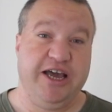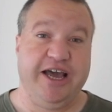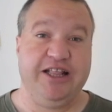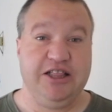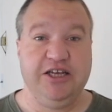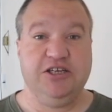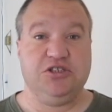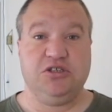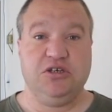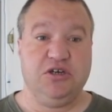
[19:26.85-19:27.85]
at
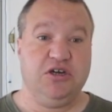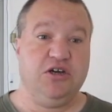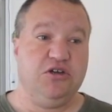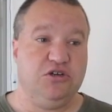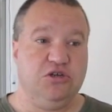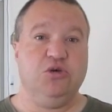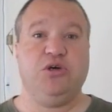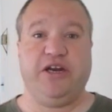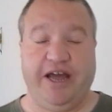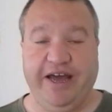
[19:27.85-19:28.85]
least
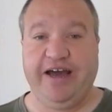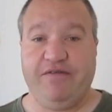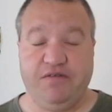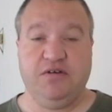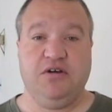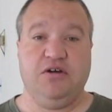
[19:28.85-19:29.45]
you can have